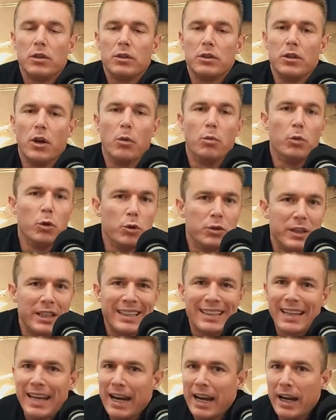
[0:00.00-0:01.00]

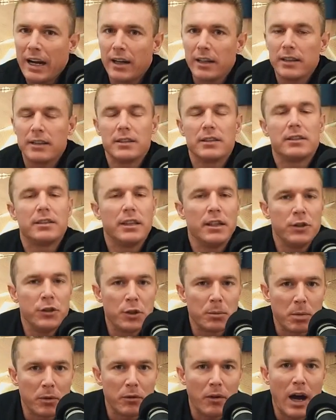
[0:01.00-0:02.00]
routine care and seeing
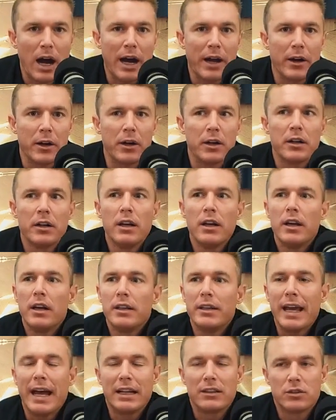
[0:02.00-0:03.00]
your provider,
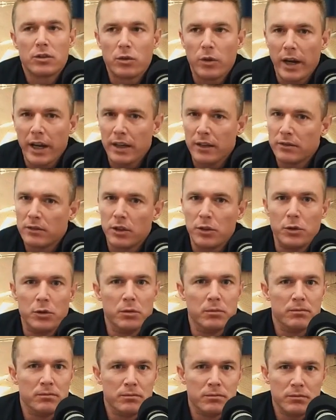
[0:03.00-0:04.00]
yeah, it's great to
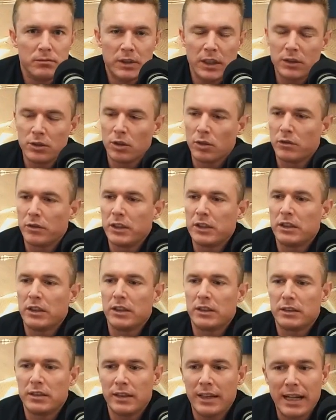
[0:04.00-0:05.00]
do digital
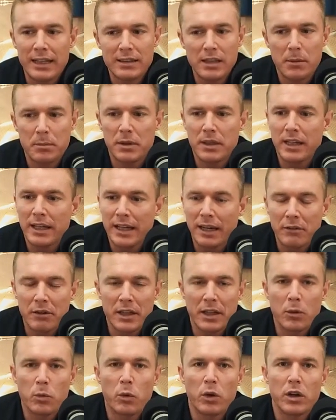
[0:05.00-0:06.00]
visits and that type of thing.
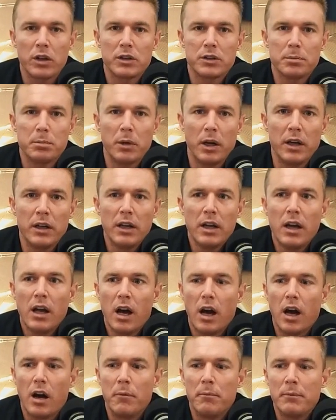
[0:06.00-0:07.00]
Everything works, but
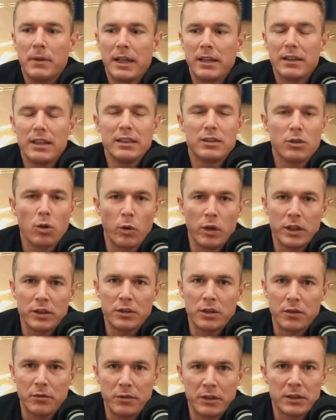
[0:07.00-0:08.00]
at least going
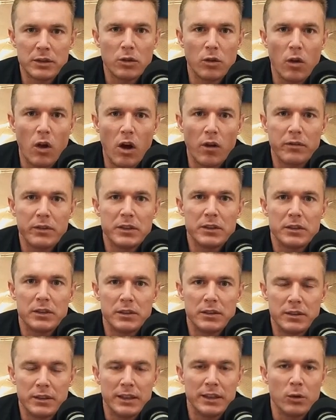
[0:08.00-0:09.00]
into the physical office
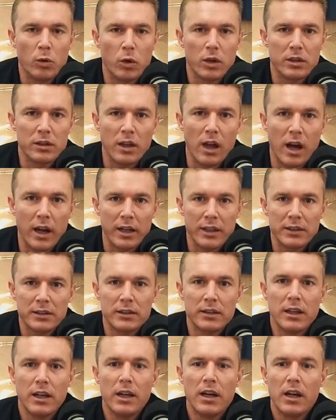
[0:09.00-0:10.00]
and seeing the
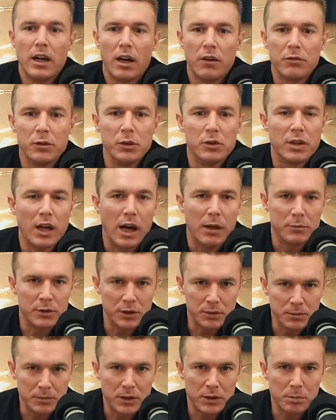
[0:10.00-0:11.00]
orthodontist a few times
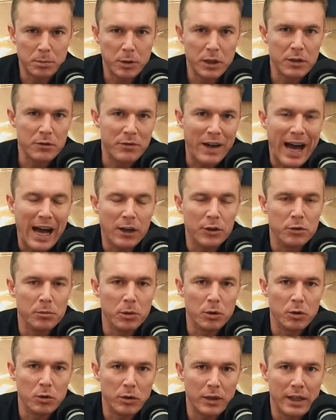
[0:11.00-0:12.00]
is pretty
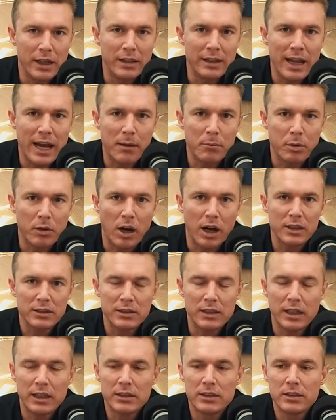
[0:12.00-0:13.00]
valuable in that
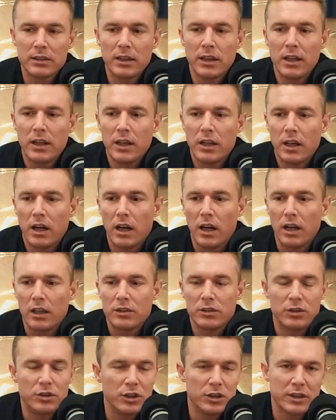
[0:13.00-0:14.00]
process.
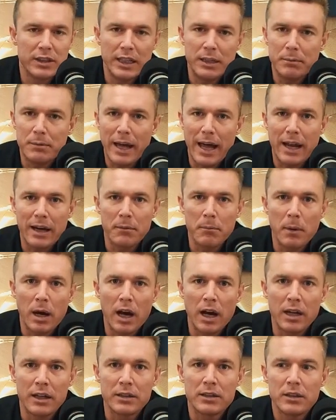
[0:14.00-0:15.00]
So just keep that in
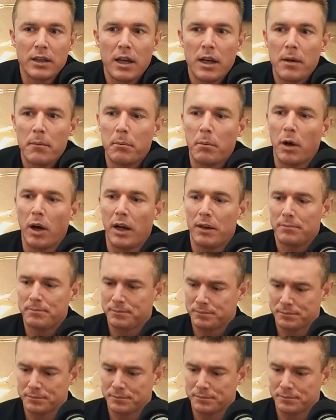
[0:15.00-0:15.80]
mind. But,